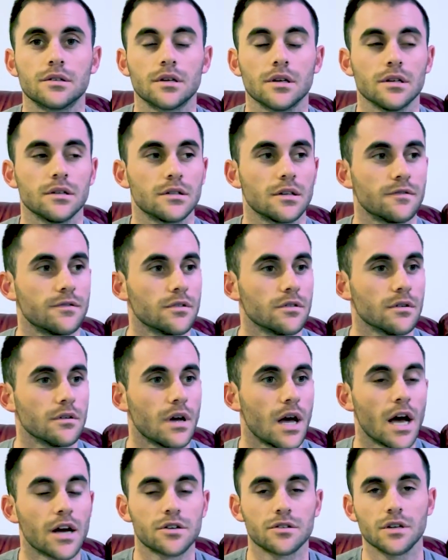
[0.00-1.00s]
Because if you
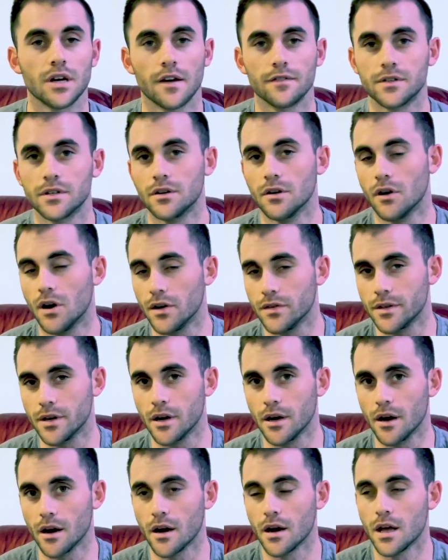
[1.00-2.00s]
actually have to go out
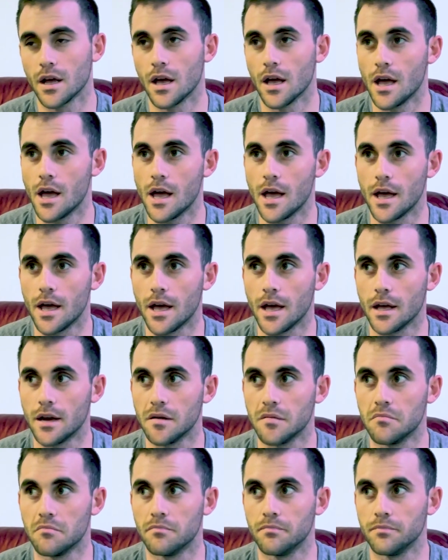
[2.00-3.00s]
there
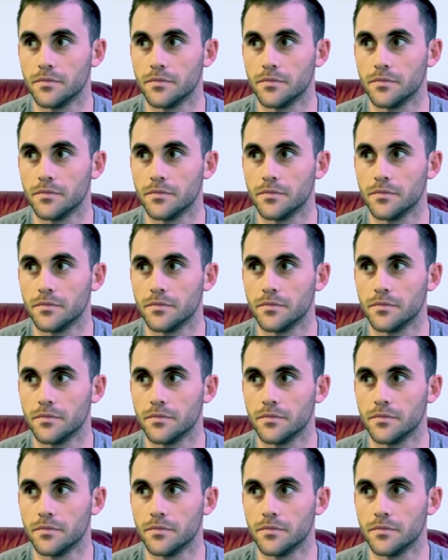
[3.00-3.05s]
and,